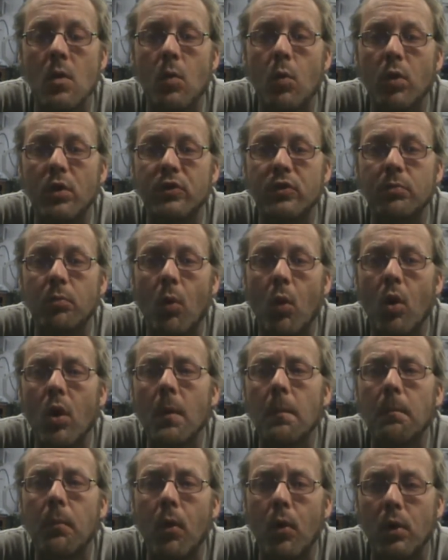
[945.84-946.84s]
What's more
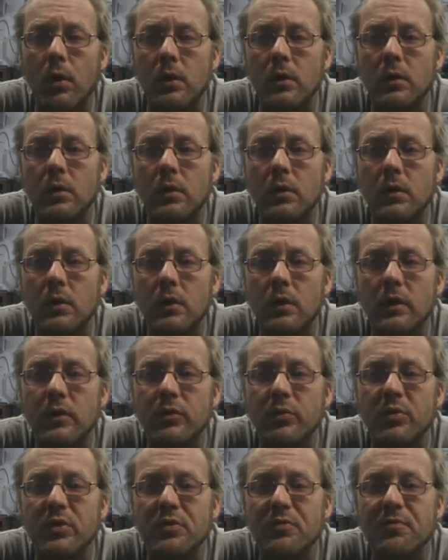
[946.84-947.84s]
important
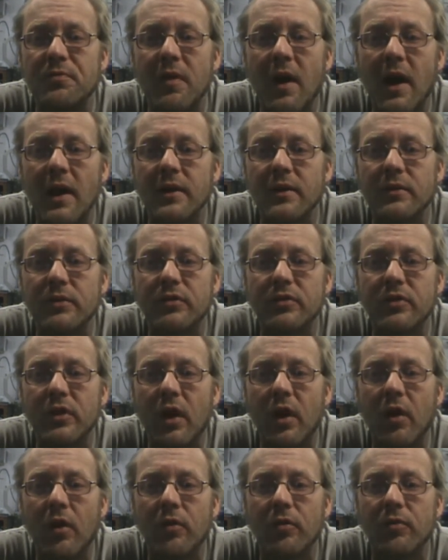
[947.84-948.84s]
is when you find
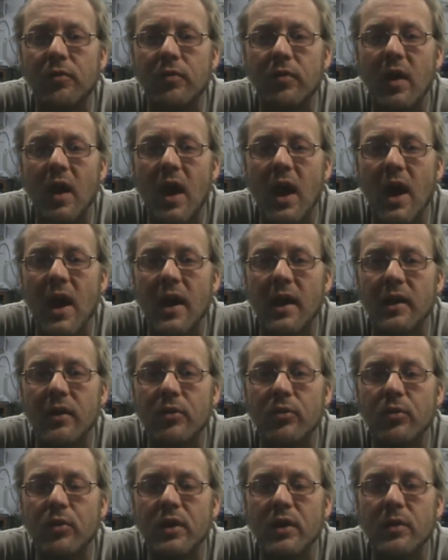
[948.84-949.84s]
yourself
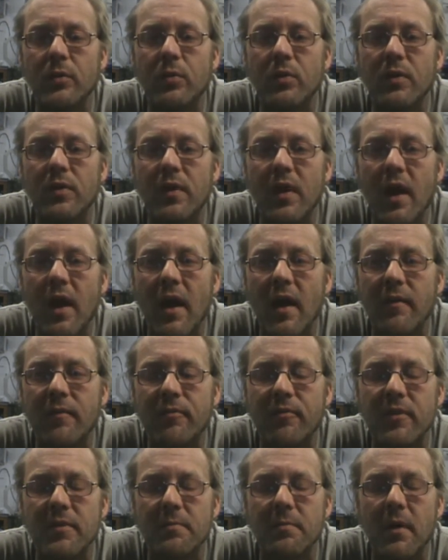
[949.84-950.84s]
angry with
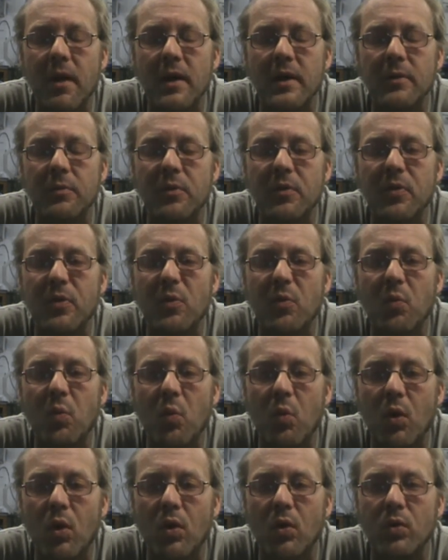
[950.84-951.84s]
everybody, with
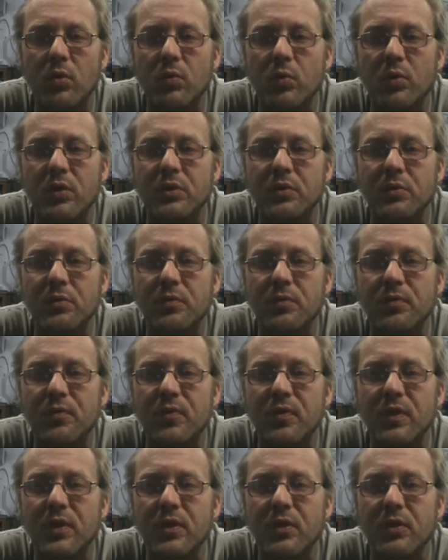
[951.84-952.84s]
the world, when you
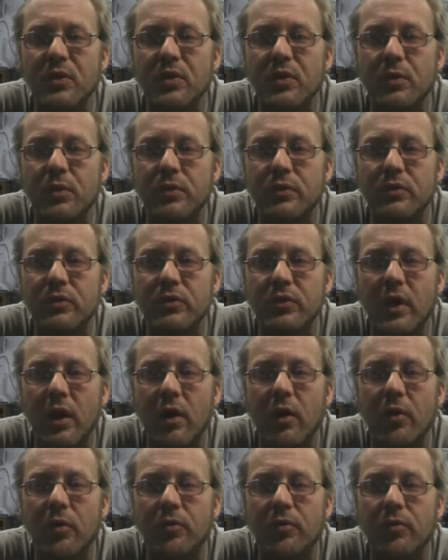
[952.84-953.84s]
feel
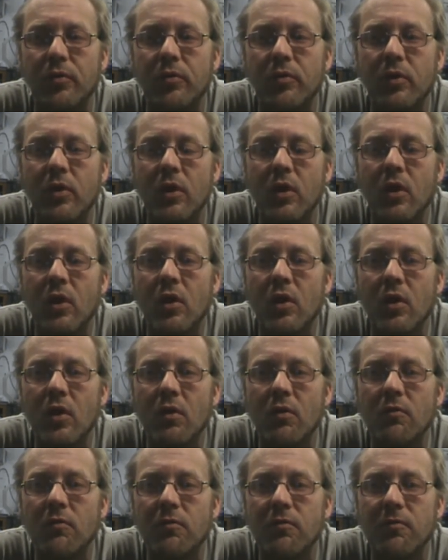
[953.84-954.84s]
yourself
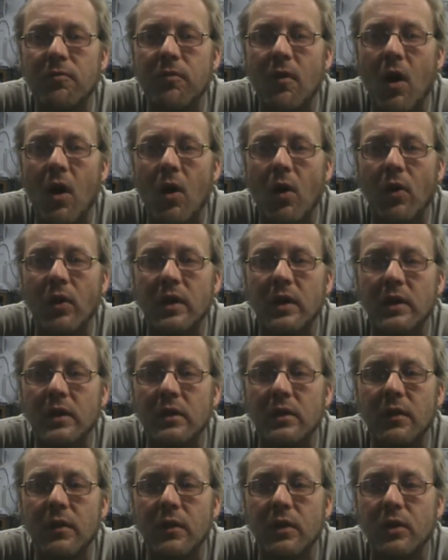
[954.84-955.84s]
falling
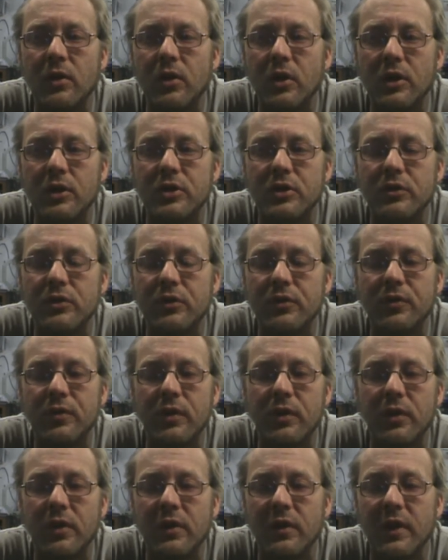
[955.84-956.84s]
into the clutches of
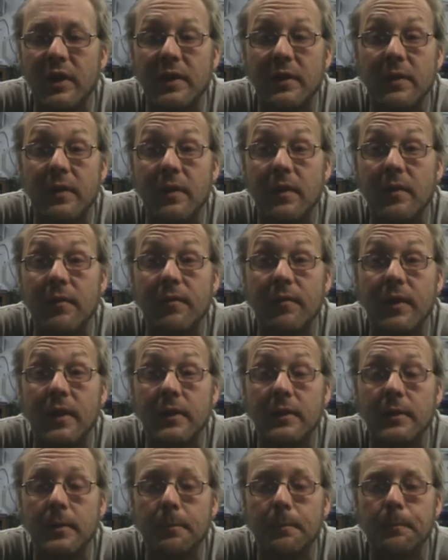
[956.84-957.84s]
feeling like the
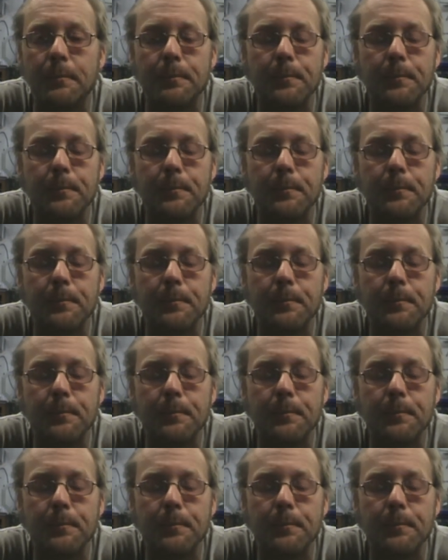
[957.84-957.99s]
victim.